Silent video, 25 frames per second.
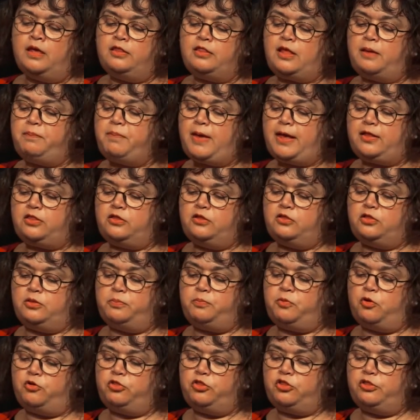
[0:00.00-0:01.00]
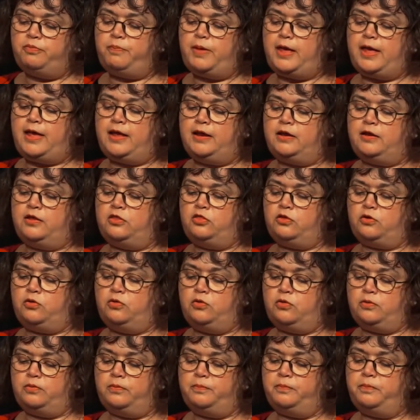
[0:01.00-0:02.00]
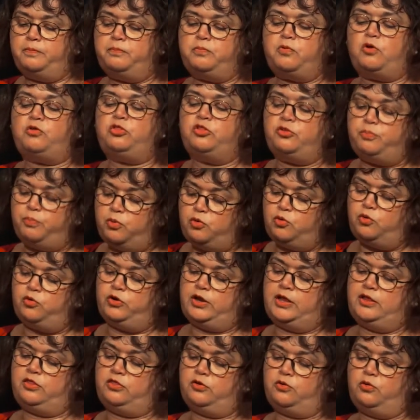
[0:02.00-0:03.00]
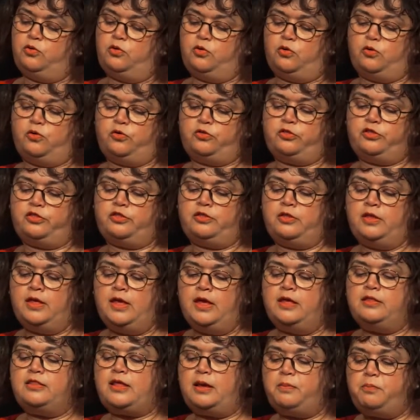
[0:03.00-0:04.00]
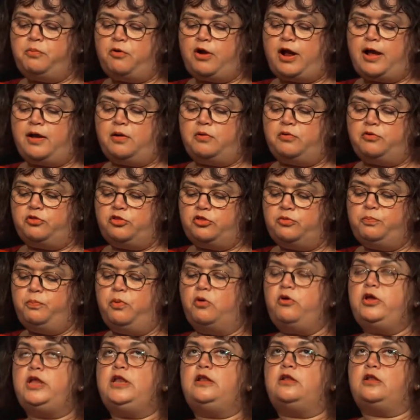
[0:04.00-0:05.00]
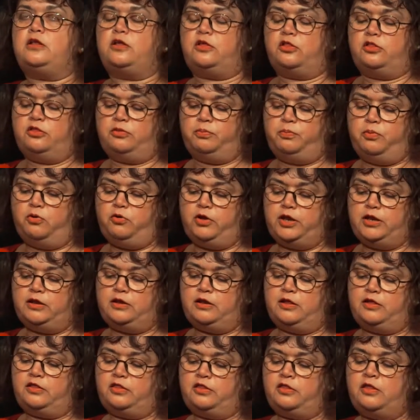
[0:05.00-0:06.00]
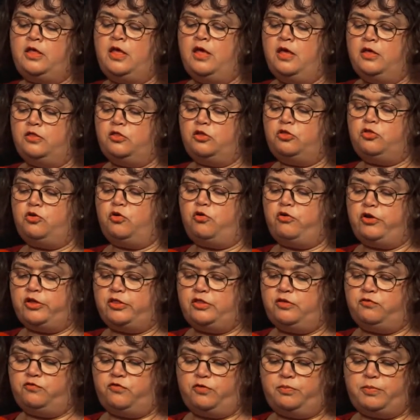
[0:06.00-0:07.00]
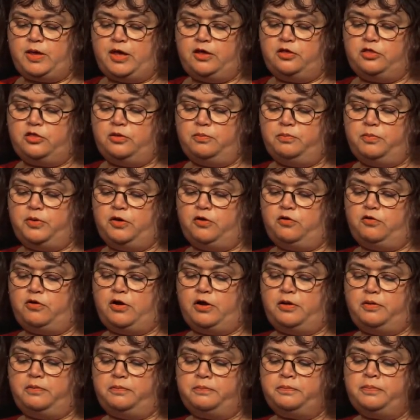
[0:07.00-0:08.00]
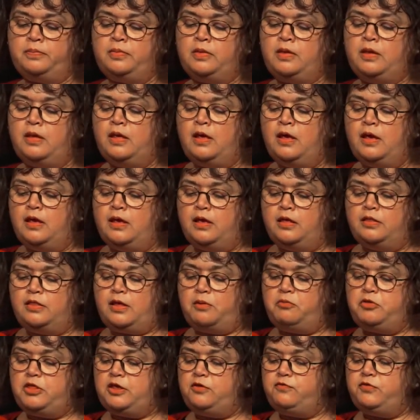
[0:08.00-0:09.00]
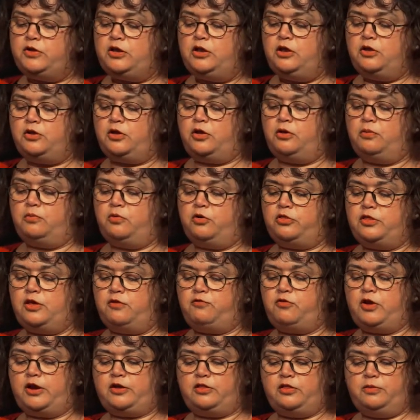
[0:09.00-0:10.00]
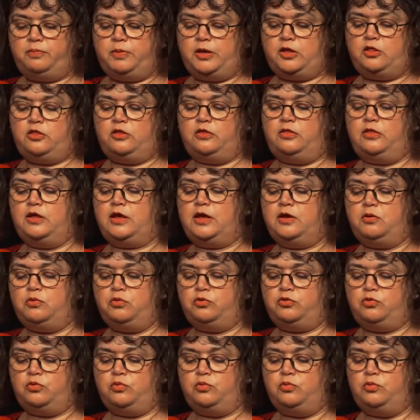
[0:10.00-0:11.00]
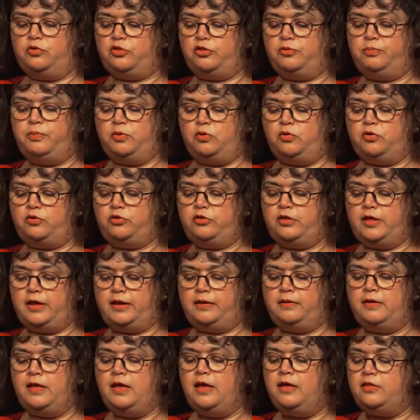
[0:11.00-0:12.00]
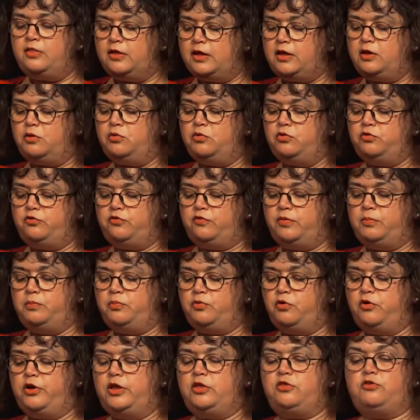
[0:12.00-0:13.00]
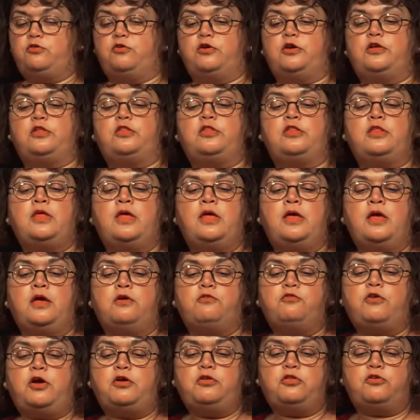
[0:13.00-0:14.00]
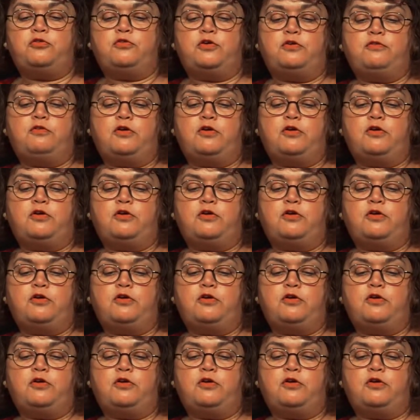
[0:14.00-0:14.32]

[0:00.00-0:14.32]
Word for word: They patted the bronze bear near the, bronze boar near the courts. They browsed, pointless, pointless, the Tourist Information Bureau. They would even look at whatever exhibition the Guildhall was sporting, the Guild of Embroiderers, Rotary